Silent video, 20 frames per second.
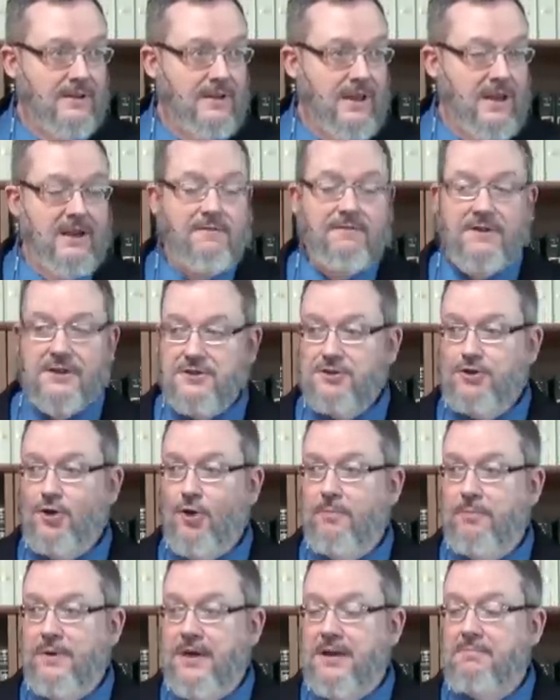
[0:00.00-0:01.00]
And if he's
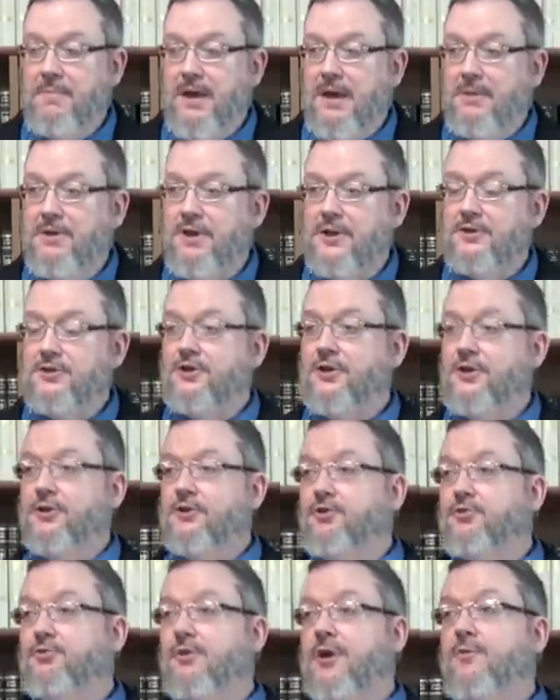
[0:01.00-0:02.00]
so big, maybe it took
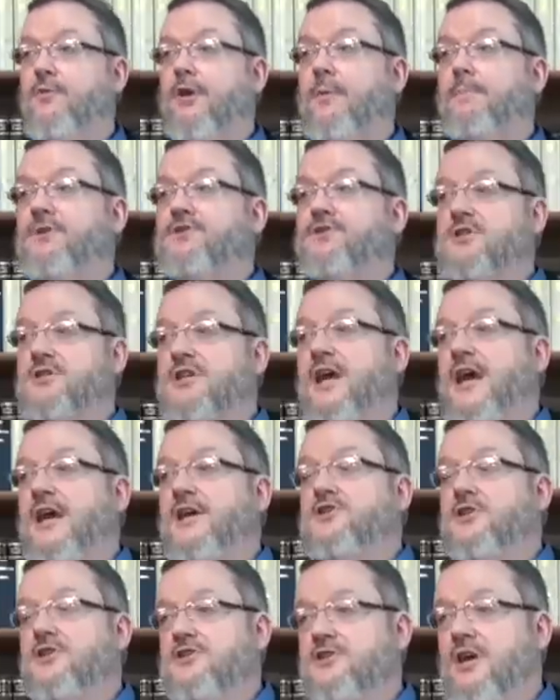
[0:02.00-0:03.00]
three
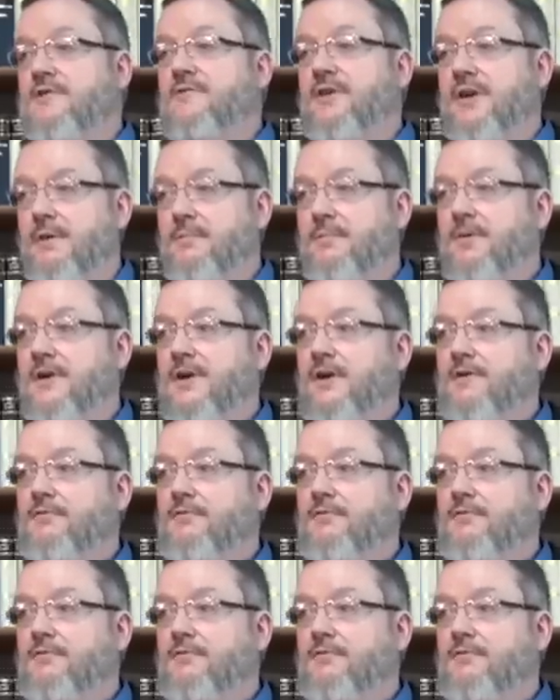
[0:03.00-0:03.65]
representations of him